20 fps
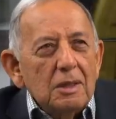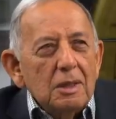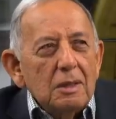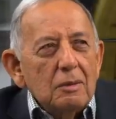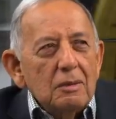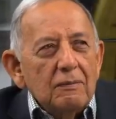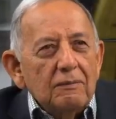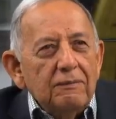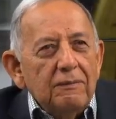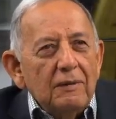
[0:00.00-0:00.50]

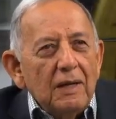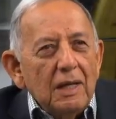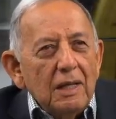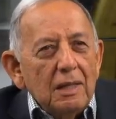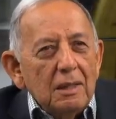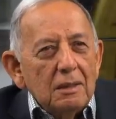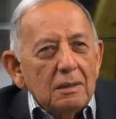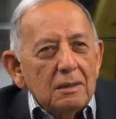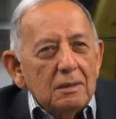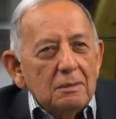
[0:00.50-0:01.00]
secret
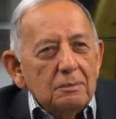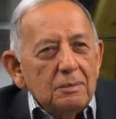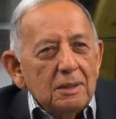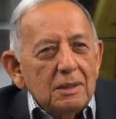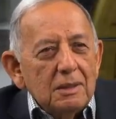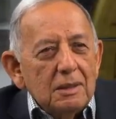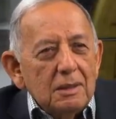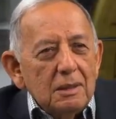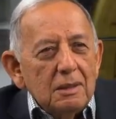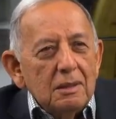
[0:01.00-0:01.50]
files,
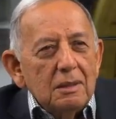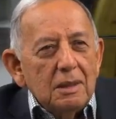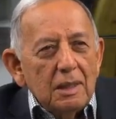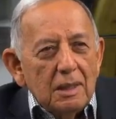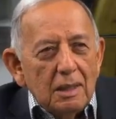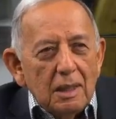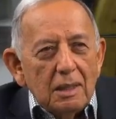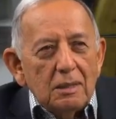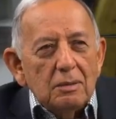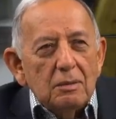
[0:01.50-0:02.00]
but
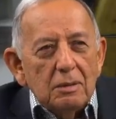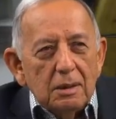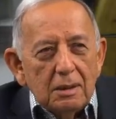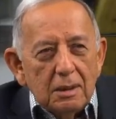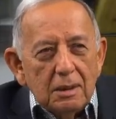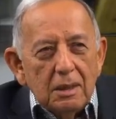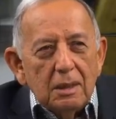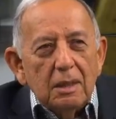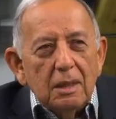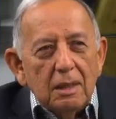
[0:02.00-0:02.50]
they actually
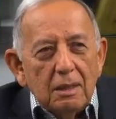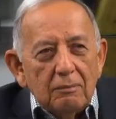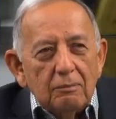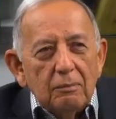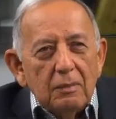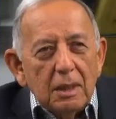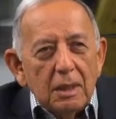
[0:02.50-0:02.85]
did have